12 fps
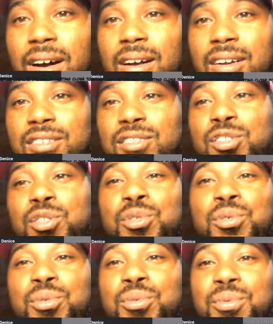are
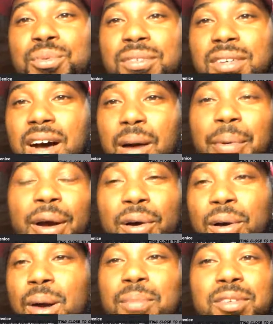too up in
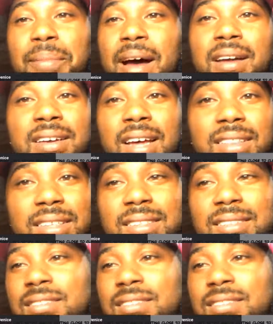arms about nothing.